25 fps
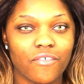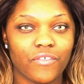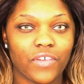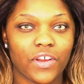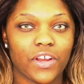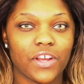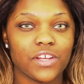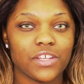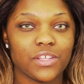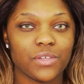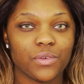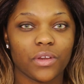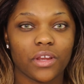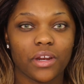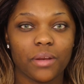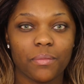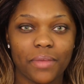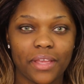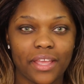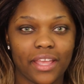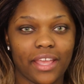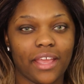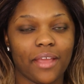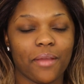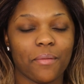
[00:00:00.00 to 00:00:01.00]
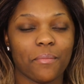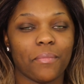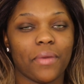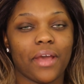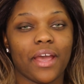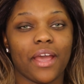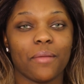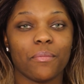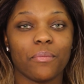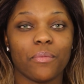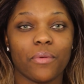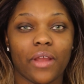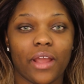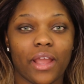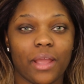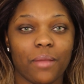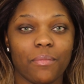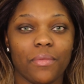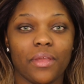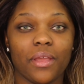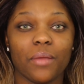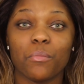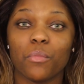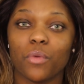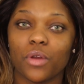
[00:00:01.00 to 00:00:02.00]
First, we're going to begin by
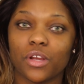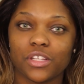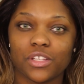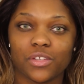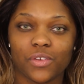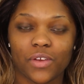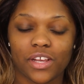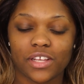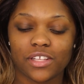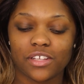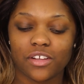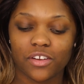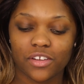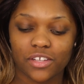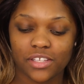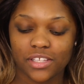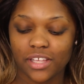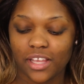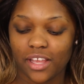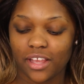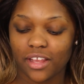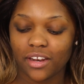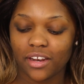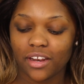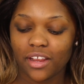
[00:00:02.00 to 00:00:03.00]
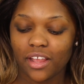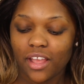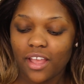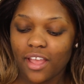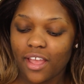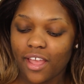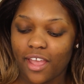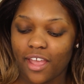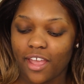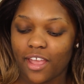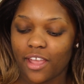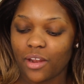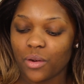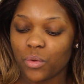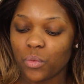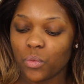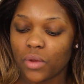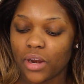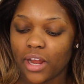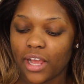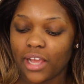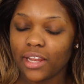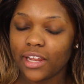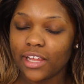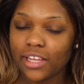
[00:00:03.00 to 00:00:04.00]
priming and moisturizing our skin. And what
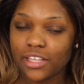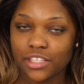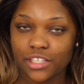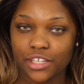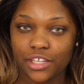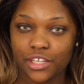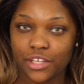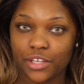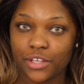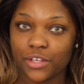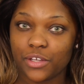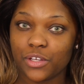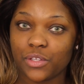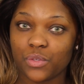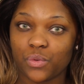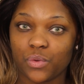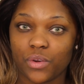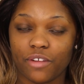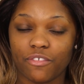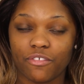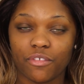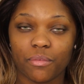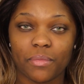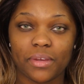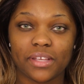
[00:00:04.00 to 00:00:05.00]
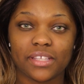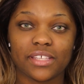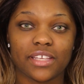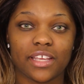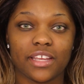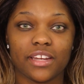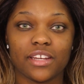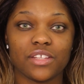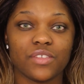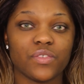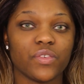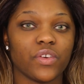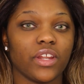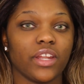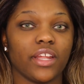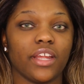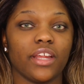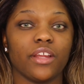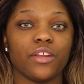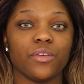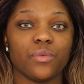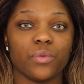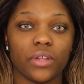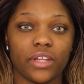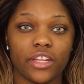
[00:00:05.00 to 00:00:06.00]
I like to use whenever my skin is
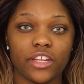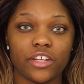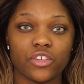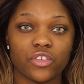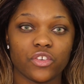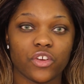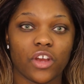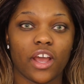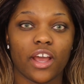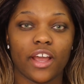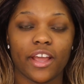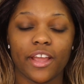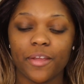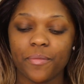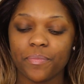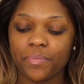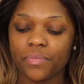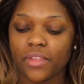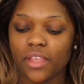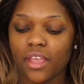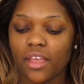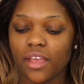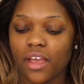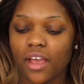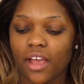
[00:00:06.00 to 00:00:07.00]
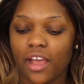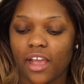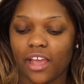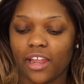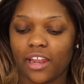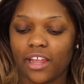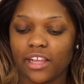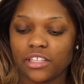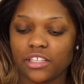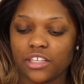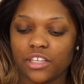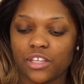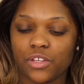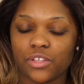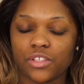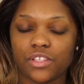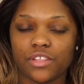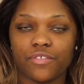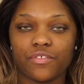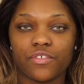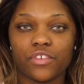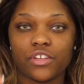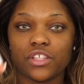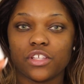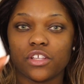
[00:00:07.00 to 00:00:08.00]
feeling really dry, I like to use the
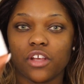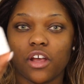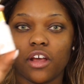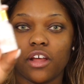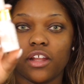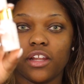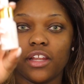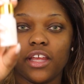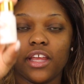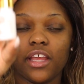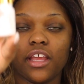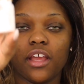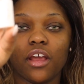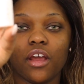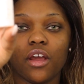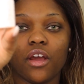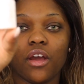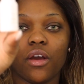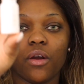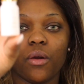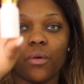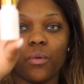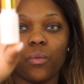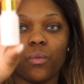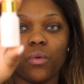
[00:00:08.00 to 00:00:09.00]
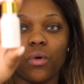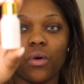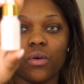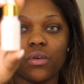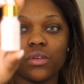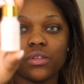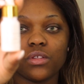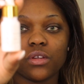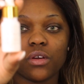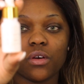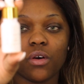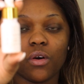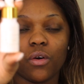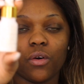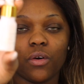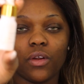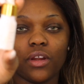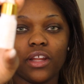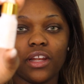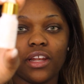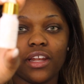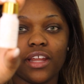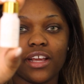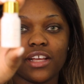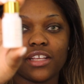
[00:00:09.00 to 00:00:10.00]
Rosali Rose Gold
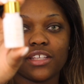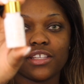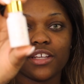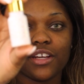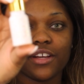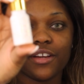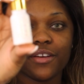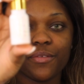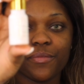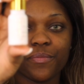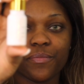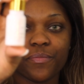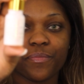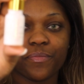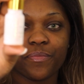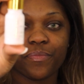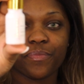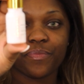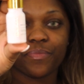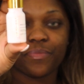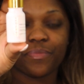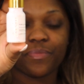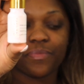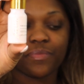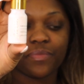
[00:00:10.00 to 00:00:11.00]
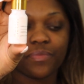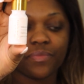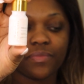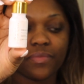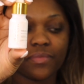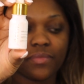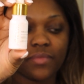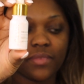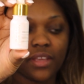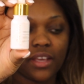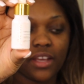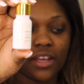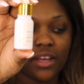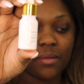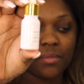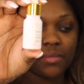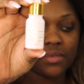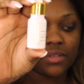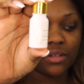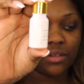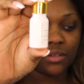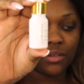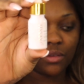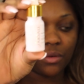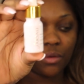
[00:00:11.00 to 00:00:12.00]
Elixir. It comes
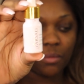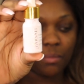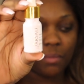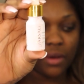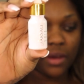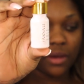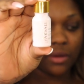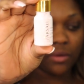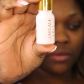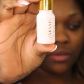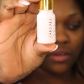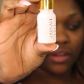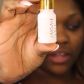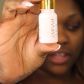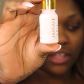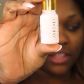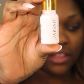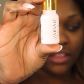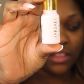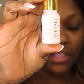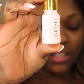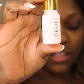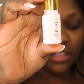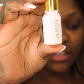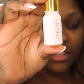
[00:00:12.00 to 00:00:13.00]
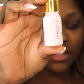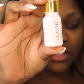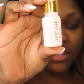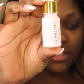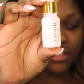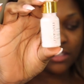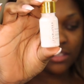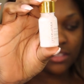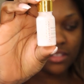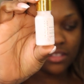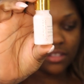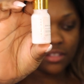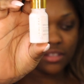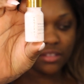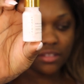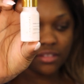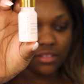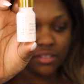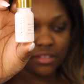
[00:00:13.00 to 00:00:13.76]
in a little bottle like this.